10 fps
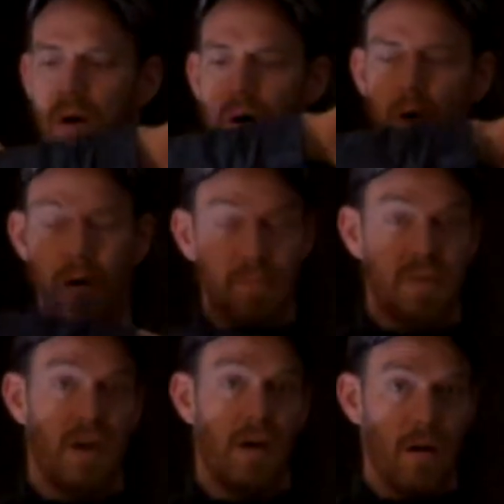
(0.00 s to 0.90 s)

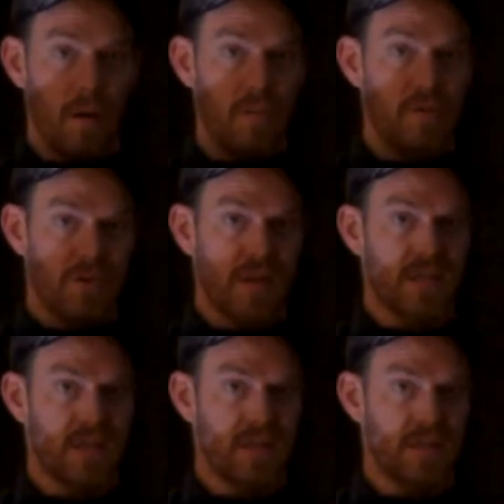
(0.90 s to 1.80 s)
arm-to-arm
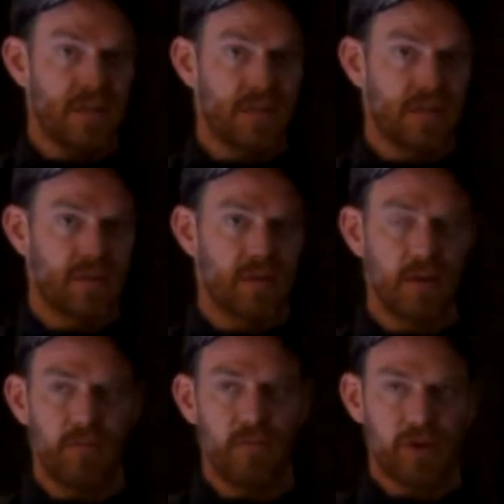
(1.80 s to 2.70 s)
traces,
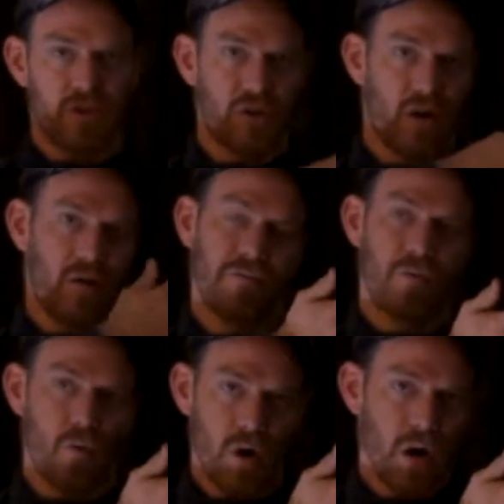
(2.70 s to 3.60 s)
of which there are
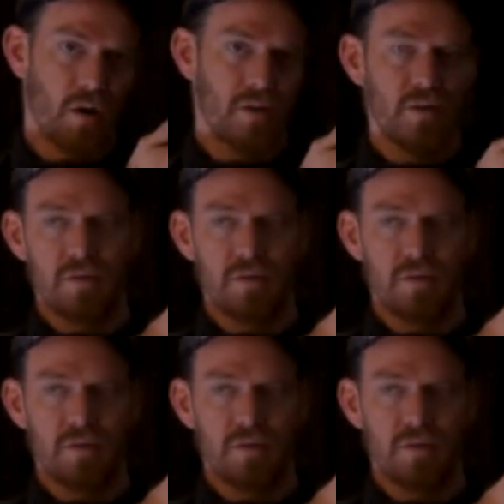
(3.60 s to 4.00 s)
4,